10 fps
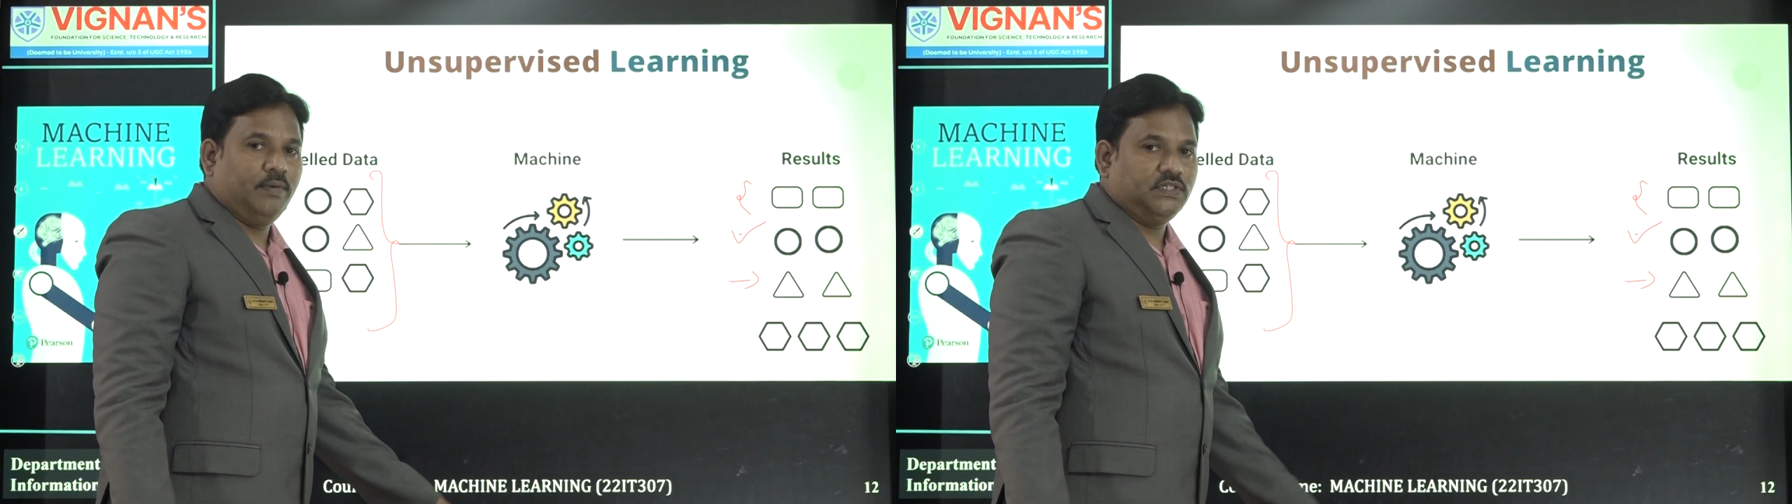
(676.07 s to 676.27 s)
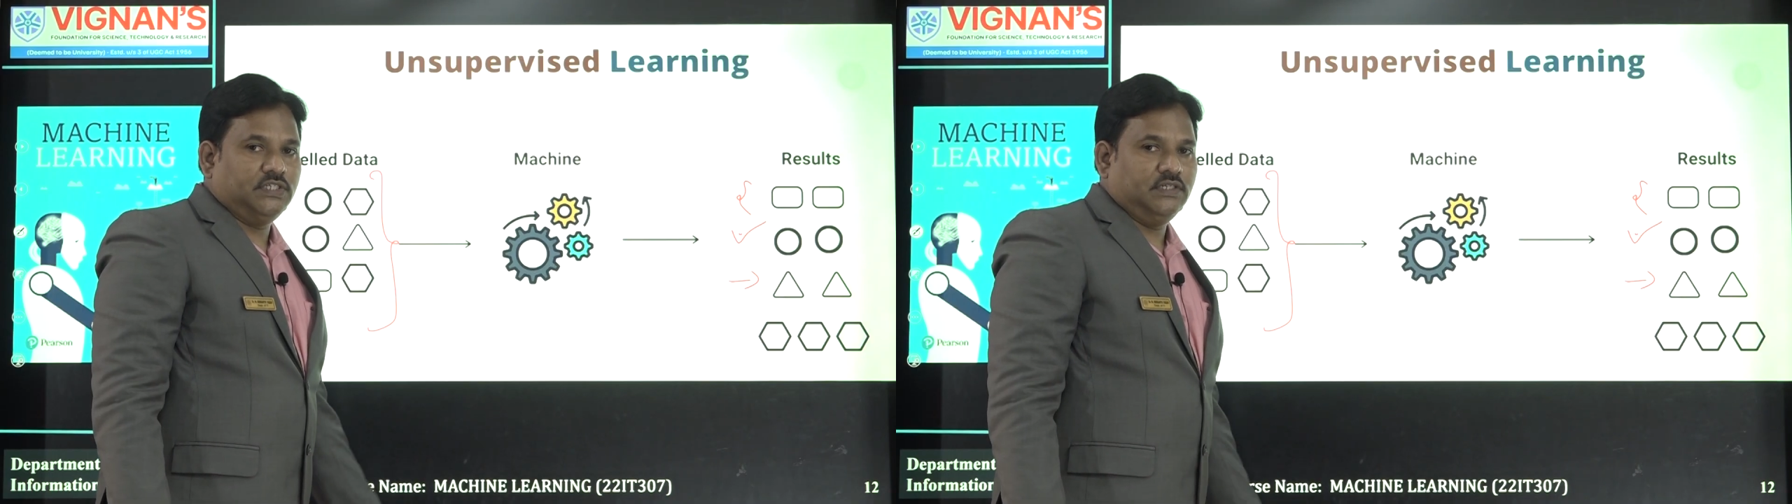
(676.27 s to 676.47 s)

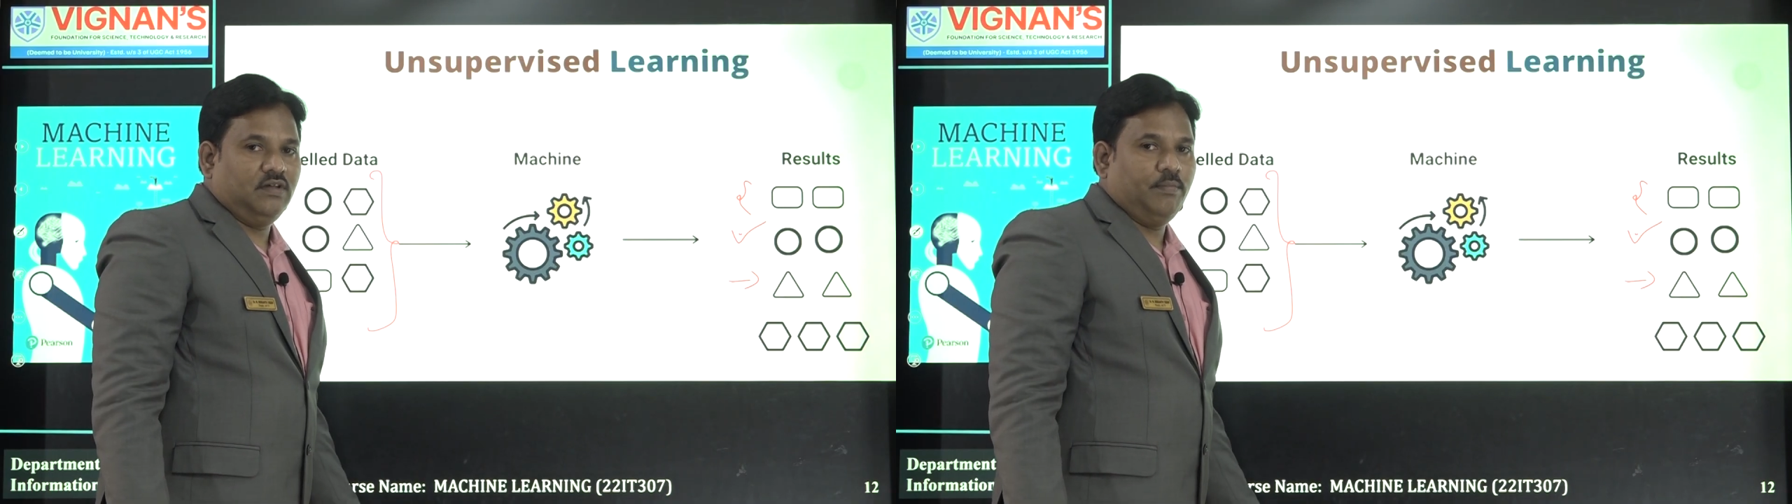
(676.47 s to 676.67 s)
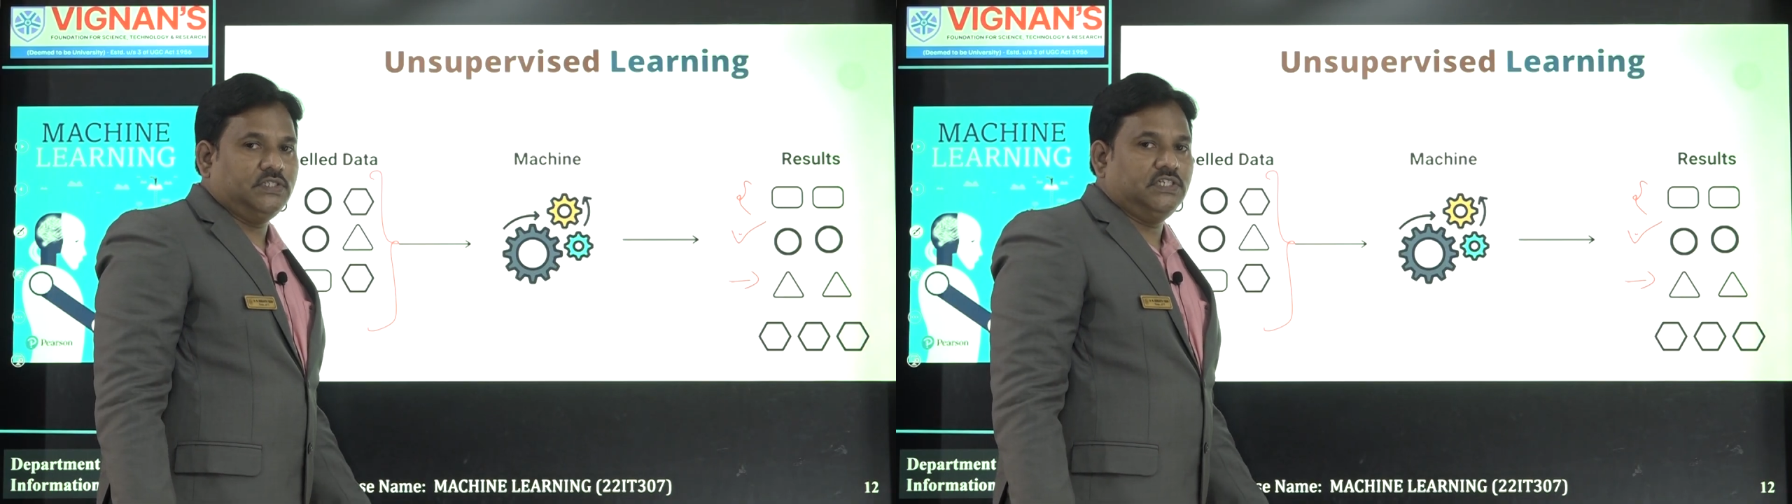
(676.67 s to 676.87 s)

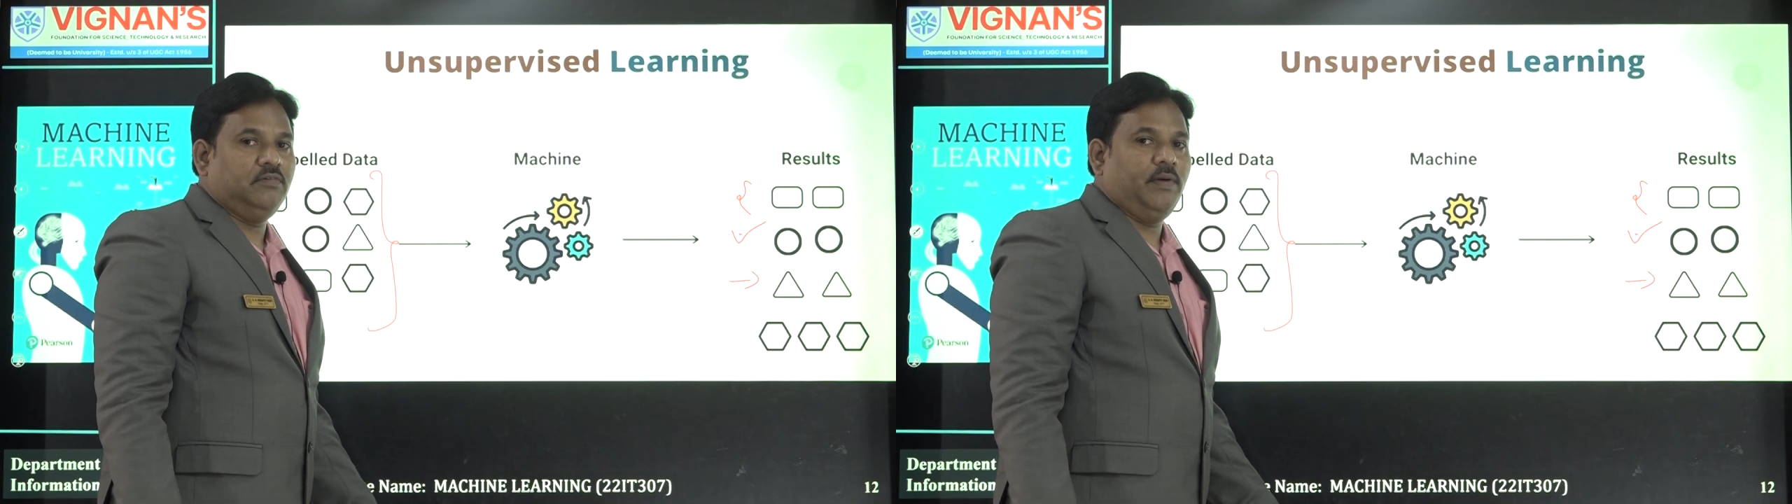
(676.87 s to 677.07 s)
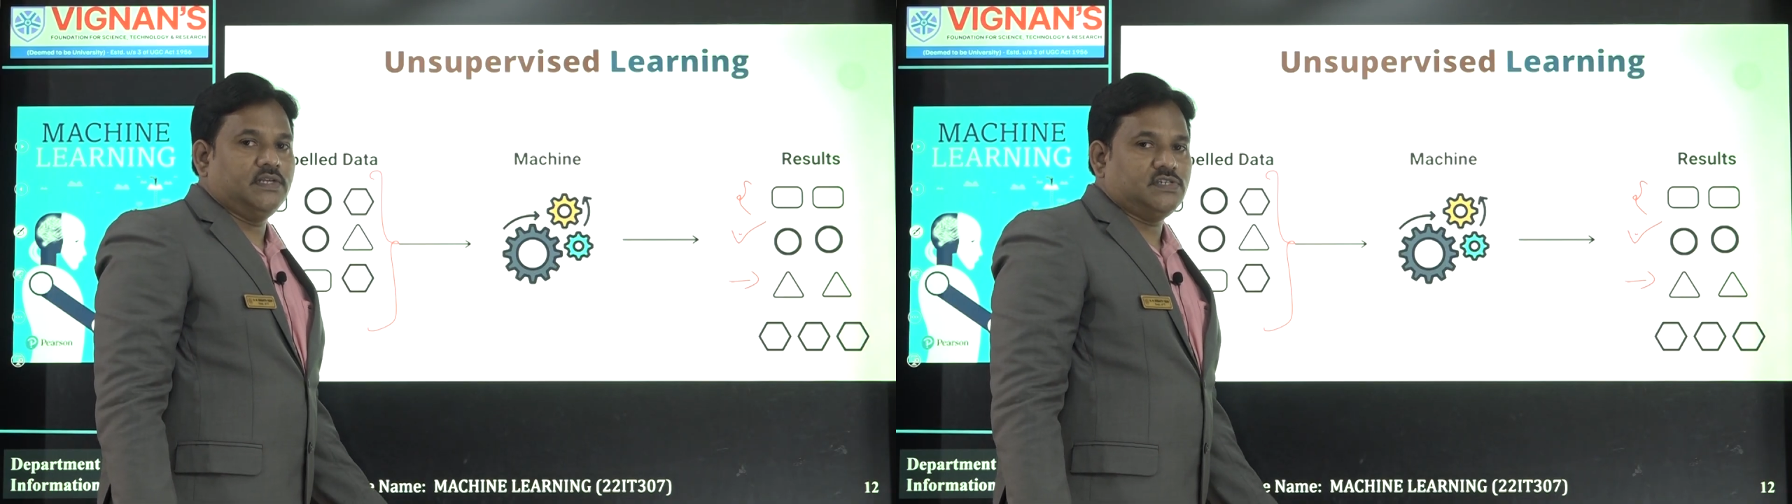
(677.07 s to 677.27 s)

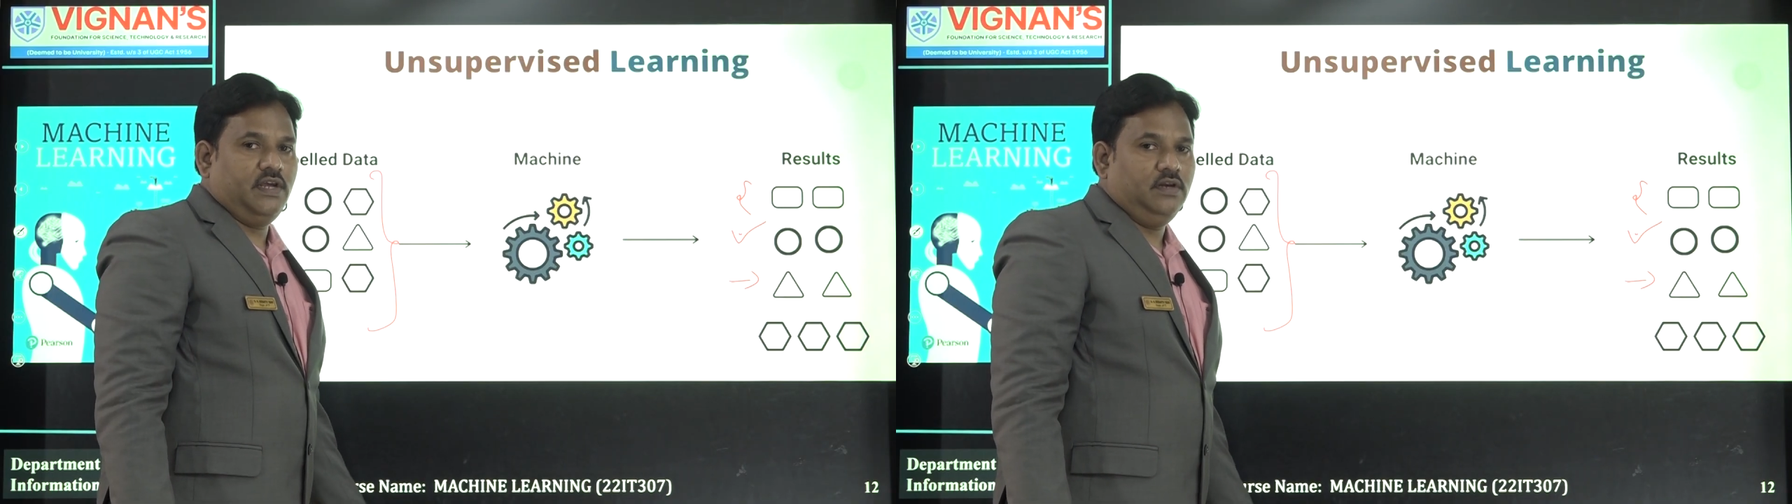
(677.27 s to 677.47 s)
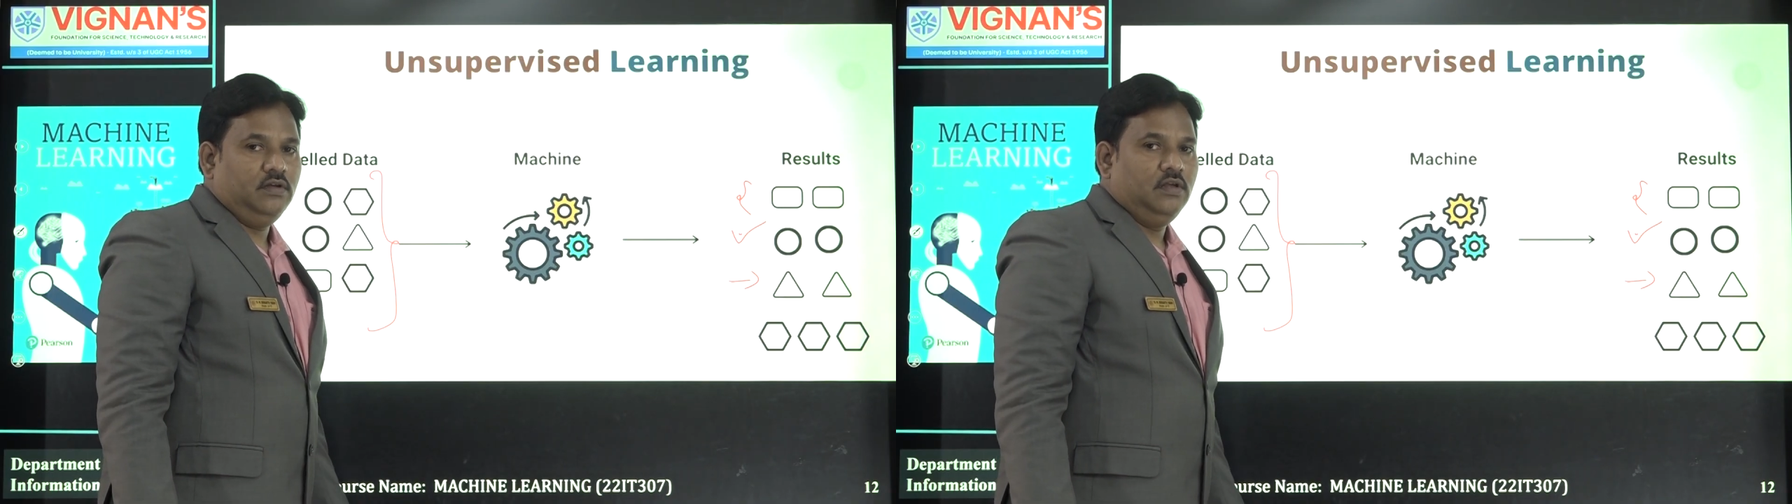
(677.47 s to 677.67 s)
machine may
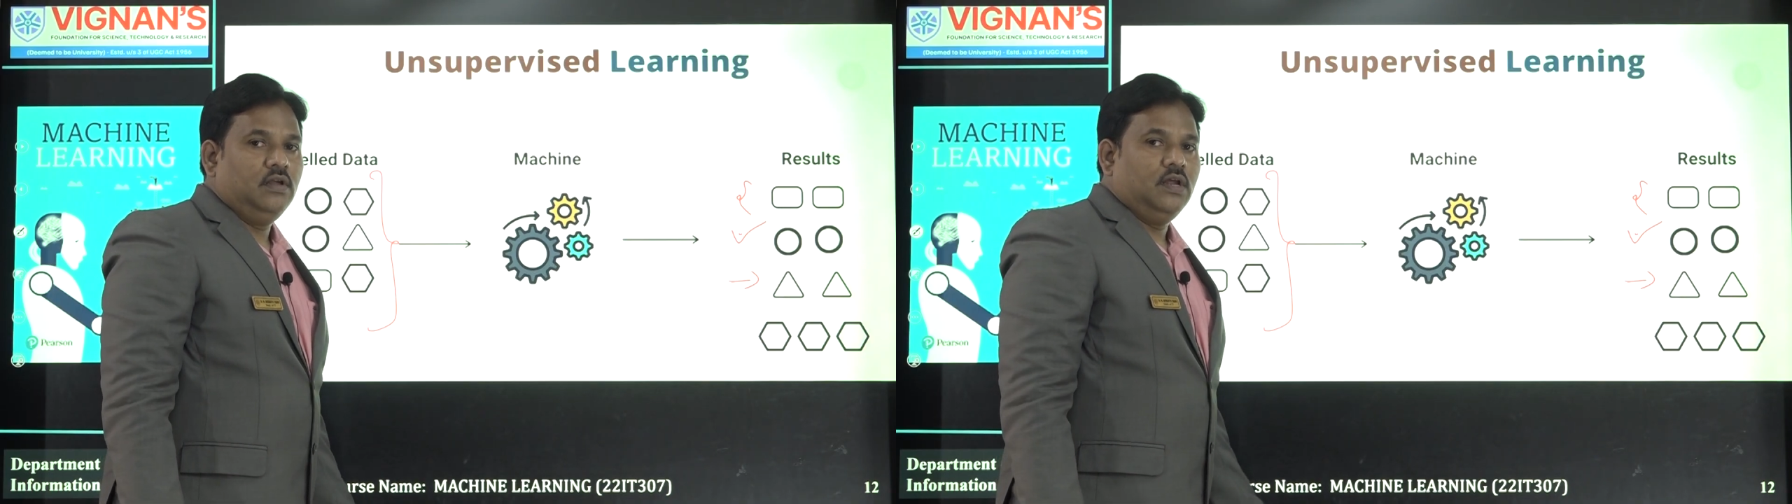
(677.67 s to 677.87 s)
assign